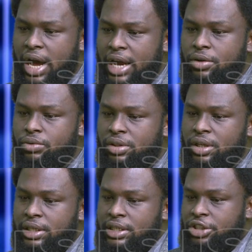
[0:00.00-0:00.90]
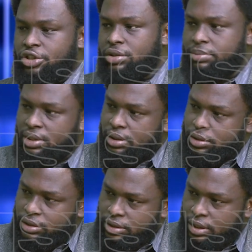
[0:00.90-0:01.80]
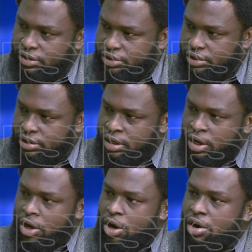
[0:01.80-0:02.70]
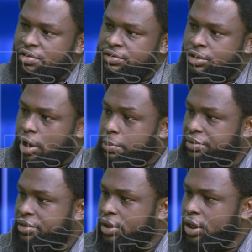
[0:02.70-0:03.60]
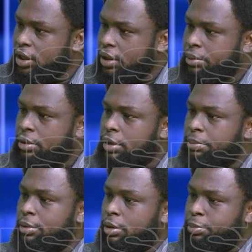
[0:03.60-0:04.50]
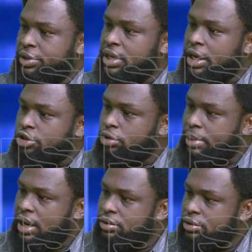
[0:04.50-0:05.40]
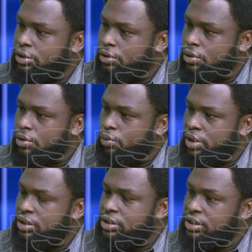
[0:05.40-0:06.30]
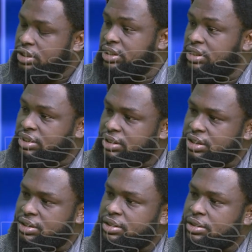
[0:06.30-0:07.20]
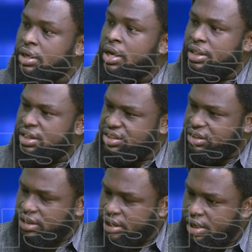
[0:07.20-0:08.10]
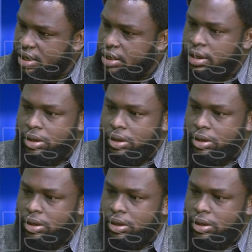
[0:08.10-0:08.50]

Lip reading: I don't think he should be in the discussion of top 3 potential Ballon d'Or winners this season, this year.